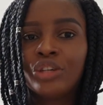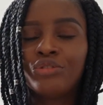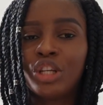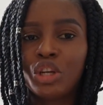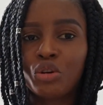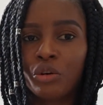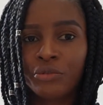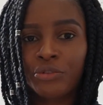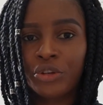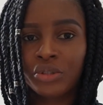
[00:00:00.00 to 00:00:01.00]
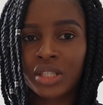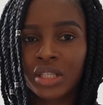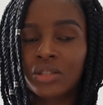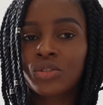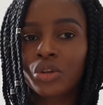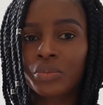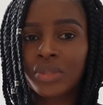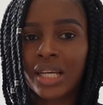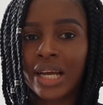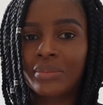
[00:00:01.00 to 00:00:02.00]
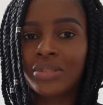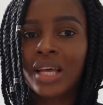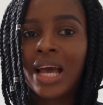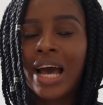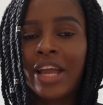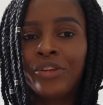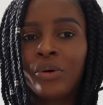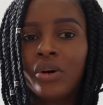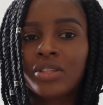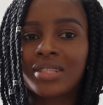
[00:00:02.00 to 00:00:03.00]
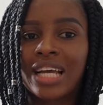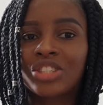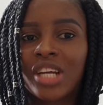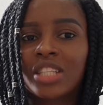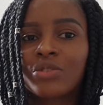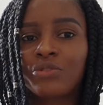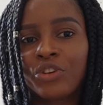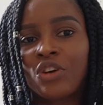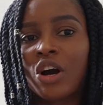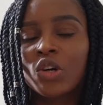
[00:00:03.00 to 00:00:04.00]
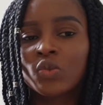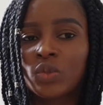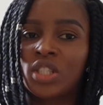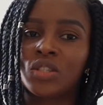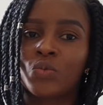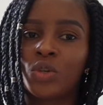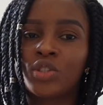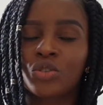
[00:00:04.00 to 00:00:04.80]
really confusing sometimes and you don't want to start trying to figure out which is which.